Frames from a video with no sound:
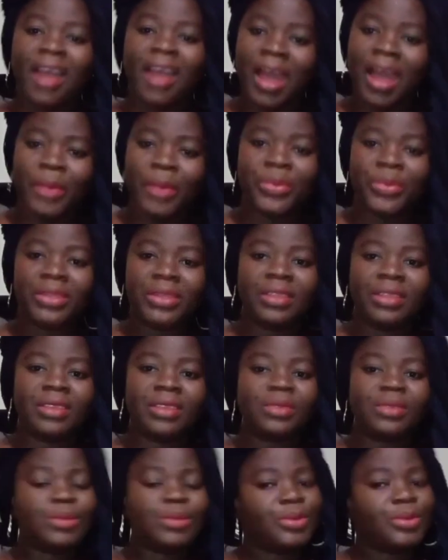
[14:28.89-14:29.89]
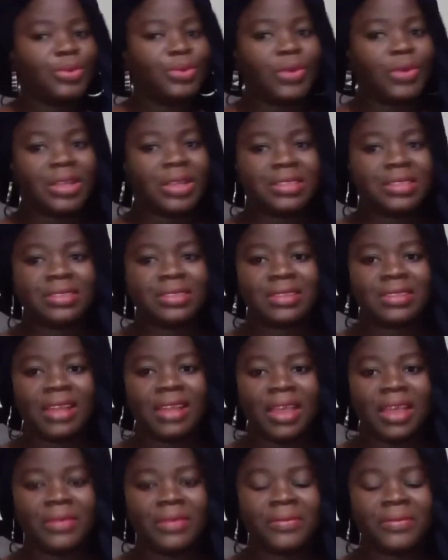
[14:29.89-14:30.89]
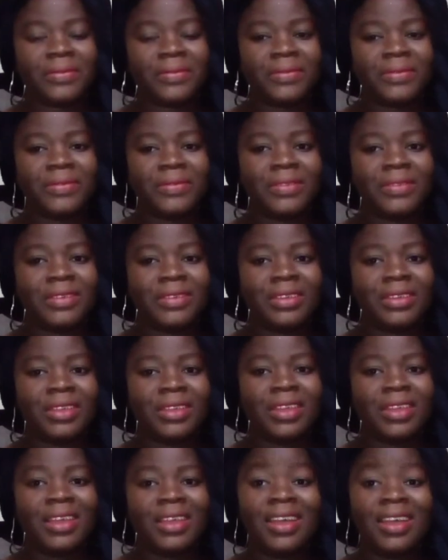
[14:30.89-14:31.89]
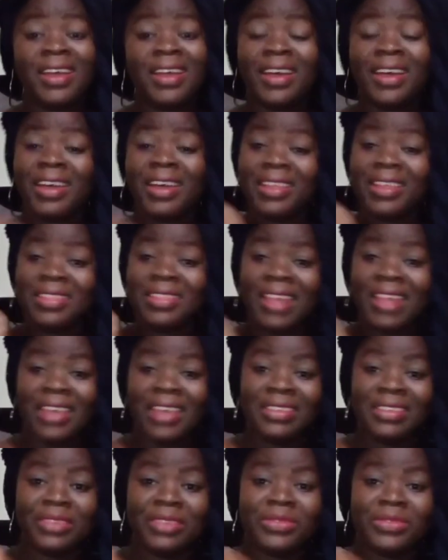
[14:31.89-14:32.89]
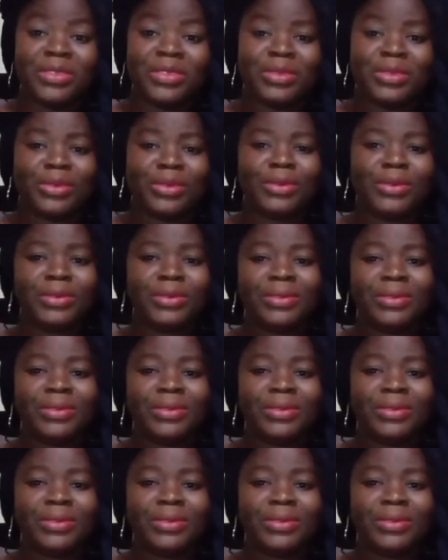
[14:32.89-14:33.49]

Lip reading: happiness to one's life. Like the video,